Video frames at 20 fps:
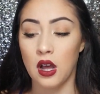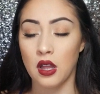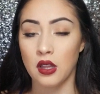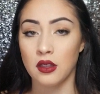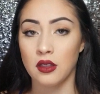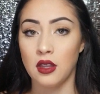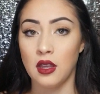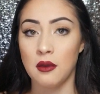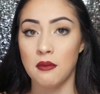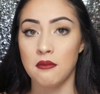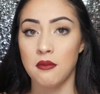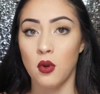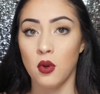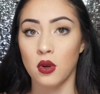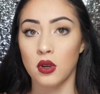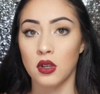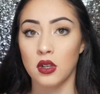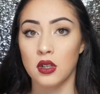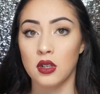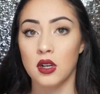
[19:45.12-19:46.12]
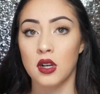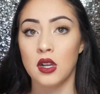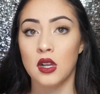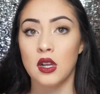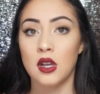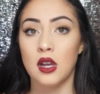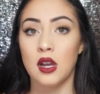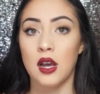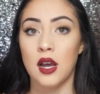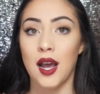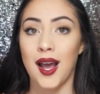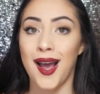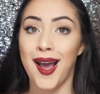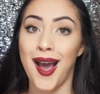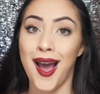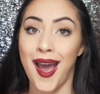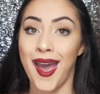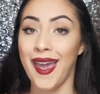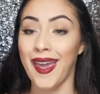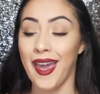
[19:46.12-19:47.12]
the more
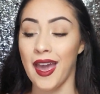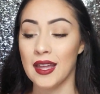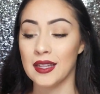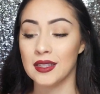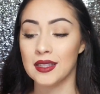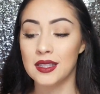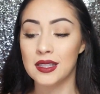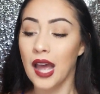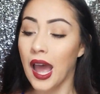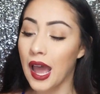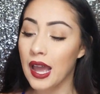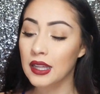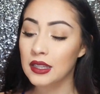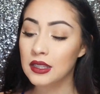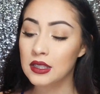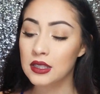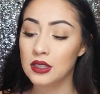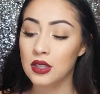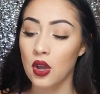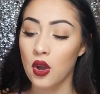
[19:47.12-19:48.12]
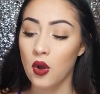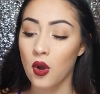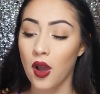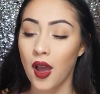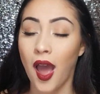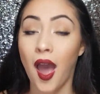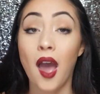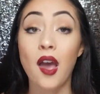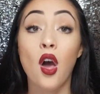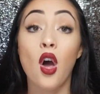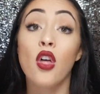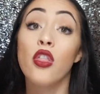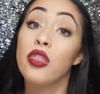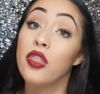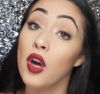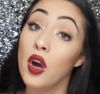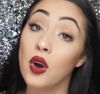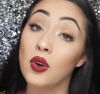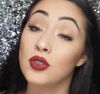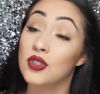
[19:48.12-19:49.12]
high-end side. So
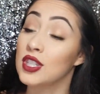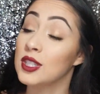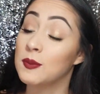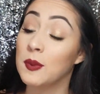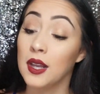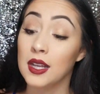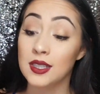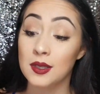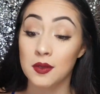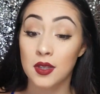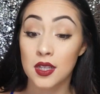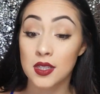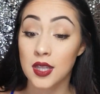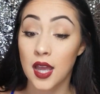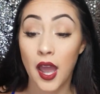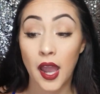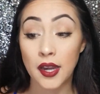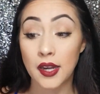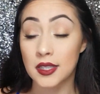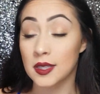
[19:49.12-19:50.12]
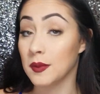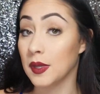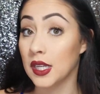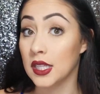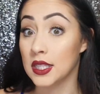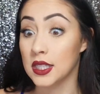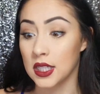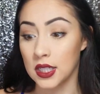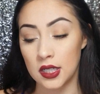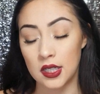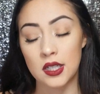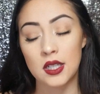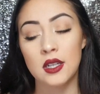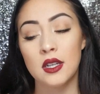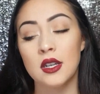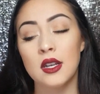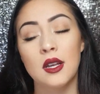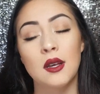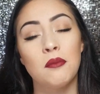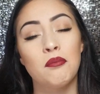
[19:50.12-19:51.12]
although just because something is high doesn't mean it's good.
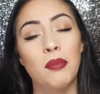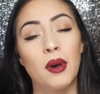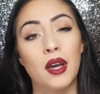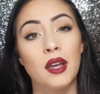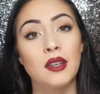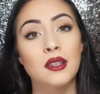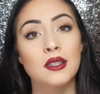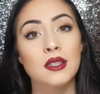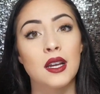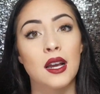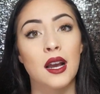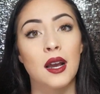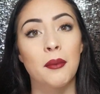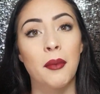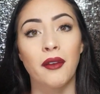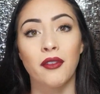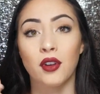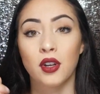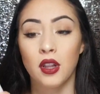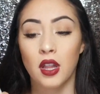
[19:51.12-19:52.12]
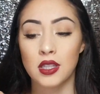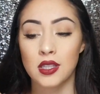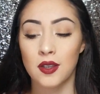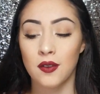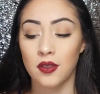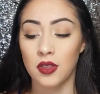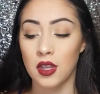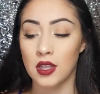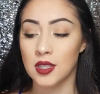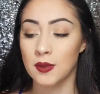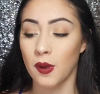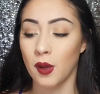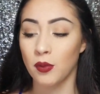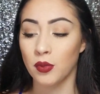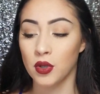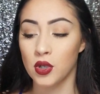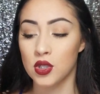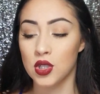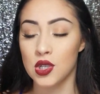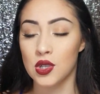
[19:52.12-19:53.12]
but I've heard lots of good things about
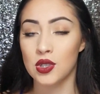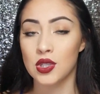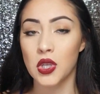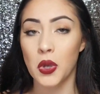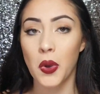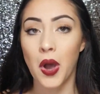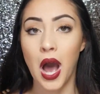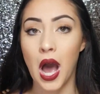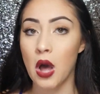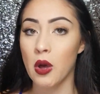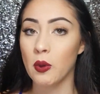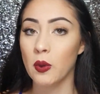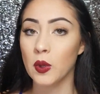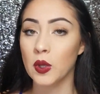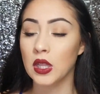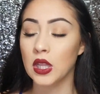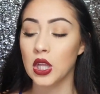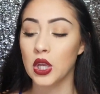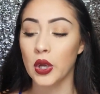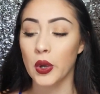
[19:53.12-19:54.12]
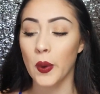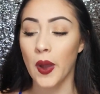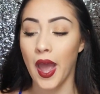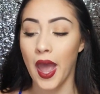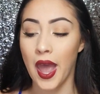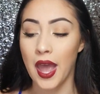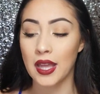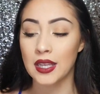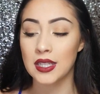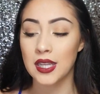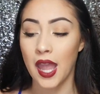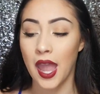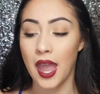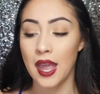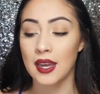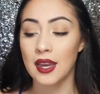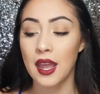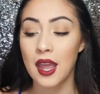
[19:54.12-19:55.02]
Briogeo, so I will go ahead and